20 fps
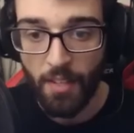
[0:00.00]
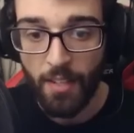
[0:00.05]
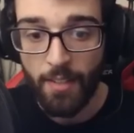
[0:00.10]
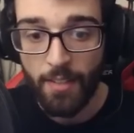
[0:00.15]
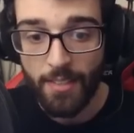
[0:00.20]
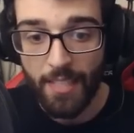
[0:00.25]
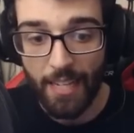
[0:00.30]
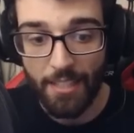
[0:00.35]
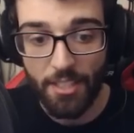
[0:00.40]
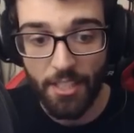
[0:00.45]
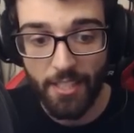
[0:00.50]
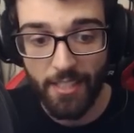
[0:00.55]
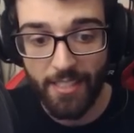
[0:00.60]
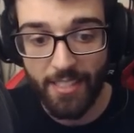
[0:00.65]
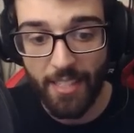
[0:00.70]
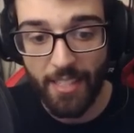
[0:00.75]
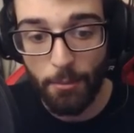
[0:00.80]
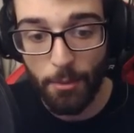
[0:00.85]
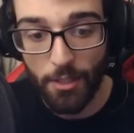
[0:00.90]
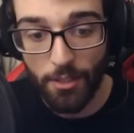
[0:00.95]
So as you can
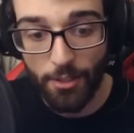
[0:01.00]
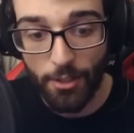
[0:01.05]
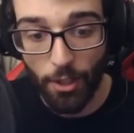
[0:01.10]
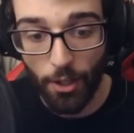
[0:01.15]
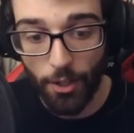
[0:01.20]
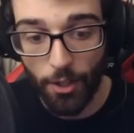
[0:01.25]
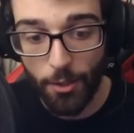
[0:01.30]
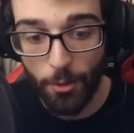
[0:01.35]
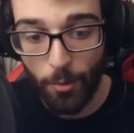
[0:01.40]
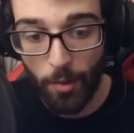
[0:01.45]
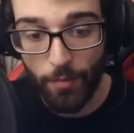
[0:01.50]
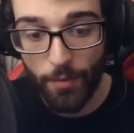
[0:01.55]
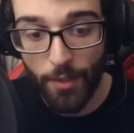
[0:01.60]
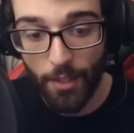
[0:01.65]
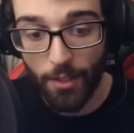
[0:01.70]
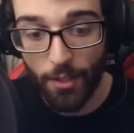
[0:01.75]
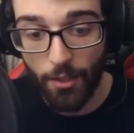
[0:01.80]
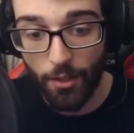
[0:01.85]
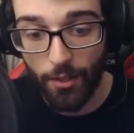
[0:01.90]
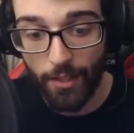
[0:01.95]
see with the circle, we've got
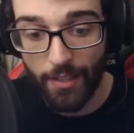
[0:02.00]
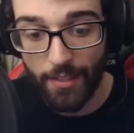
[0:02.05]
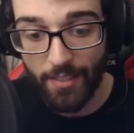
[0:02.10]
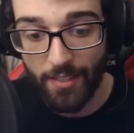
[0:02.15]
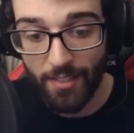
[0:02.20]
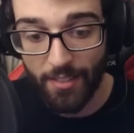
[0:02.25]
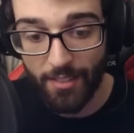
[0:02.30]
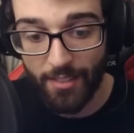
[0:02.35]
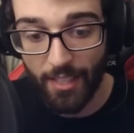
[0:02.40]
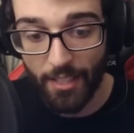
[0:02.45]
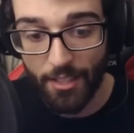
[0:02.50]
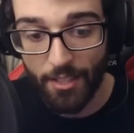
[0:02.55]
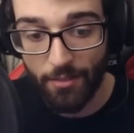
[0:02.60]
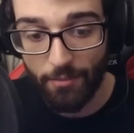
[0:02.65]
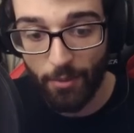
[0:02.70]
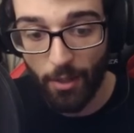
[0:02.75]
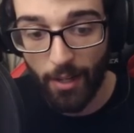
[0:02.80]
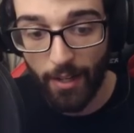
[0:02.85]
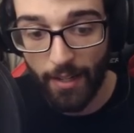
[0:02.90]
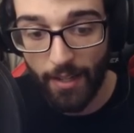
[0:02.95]
to go into this
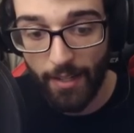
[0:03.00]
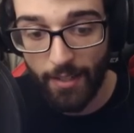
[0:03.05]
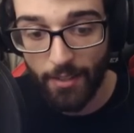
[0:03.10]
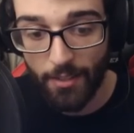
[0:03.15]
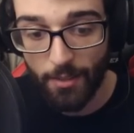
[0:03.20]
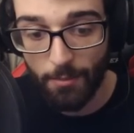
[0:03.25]
section right here.